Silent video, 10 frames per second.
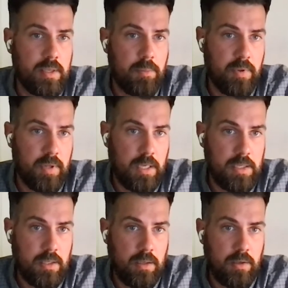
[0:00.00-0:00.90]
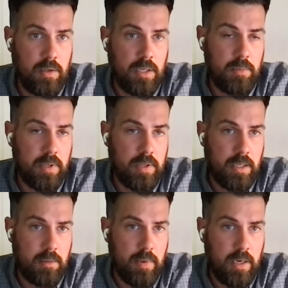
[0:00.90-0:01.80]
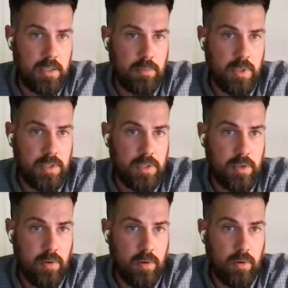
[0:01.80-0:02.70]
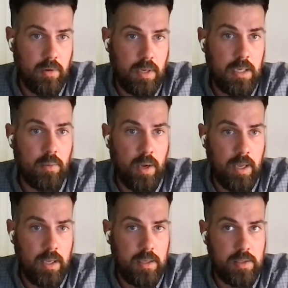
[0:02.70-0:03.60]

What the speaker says: type of things that you need to be thinking about as a business owner anyway.